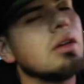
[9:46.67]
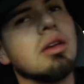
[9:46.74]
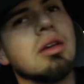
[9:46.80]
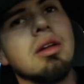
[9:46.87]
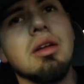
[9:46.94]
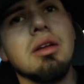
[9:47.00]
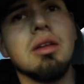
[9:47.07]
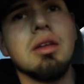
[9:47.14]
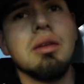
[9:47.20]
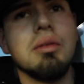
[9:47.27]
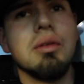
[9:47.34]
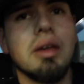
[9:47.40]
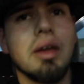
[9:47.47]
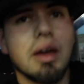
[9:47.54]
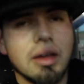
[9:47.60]
Can I give
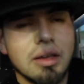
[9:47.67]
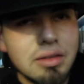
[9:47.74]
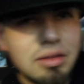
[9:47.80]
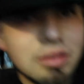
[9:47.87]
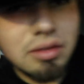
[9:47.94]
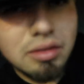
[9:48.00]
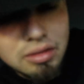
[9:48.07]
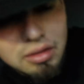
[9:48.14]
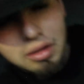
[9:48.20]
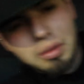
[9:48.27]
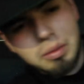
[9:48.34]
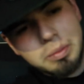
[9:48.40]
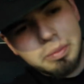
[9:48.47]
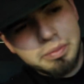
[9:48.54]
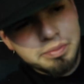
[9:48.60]
you guys
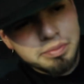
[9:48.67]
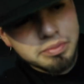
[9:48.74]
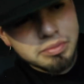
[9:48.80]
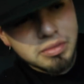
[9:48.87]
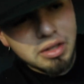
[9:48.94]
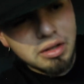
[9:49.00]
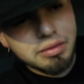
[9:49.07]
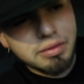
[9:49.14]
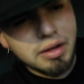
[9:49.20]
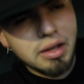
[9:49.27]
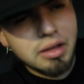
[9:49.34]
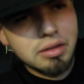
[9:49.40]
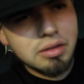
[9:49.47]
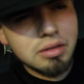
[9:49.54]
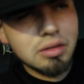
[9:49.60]
some
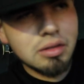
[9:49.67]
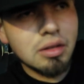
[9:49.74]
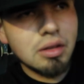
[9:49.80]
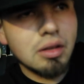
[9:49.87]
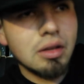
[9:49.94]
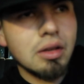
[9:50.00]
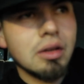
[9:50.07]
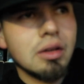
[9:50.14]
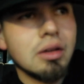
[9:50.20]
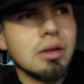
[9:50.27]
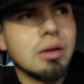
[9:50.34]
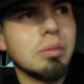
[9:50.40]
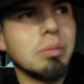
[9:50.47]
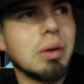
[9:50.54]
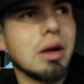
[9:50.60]
advice
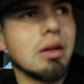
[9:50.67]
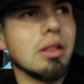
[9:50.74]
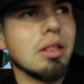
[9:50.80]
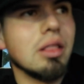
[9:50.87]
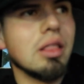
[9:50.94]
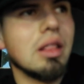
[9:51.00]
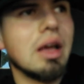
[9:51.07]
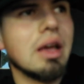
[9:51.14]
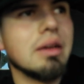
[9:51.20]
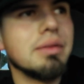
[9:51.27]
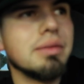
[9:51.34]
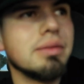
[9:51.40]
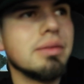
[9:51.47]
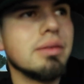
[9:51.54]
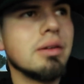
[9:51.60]
about
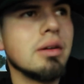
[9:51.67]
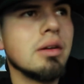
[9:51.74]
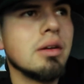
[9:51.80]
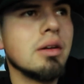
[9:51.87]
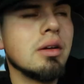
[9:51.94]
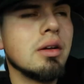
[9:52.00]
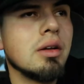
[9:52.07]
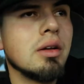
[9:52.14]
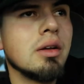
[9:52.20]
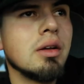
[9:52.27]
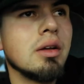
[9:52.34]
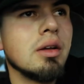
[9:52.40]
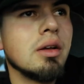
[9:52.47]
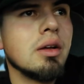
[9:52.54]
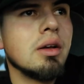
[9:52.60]
life?
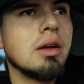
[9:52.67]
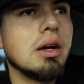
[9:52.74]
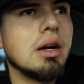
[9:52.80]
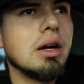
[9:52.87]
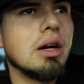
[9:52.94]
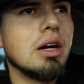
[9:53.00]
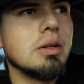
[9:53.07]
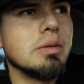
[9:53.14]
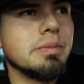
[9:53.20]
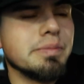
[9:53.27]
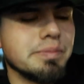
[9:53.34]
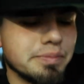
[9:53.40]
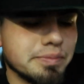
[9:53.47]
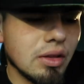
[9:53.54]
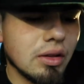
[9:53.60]
Um,
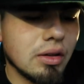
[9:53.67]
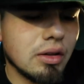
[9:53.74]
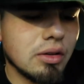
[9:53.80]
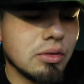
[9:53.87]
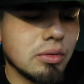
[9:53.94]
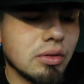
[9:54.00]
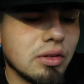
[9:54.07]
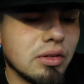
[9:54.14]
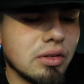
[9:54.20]
I just want to